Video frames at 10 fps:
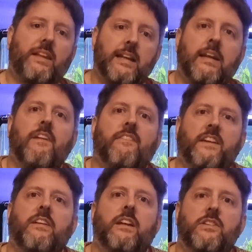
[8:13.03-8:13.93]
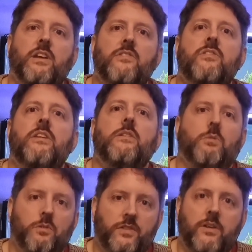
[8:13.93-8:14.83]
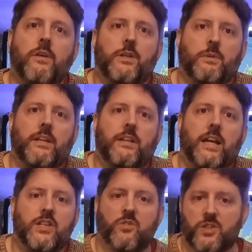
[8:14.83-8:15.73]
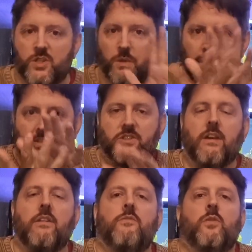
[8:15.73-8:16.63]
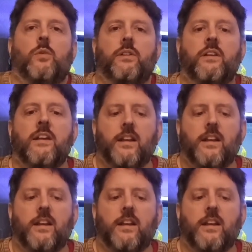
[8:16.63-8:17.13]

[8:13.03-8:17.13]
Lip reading: And I think he will feel it when he does, because his weight is going forward.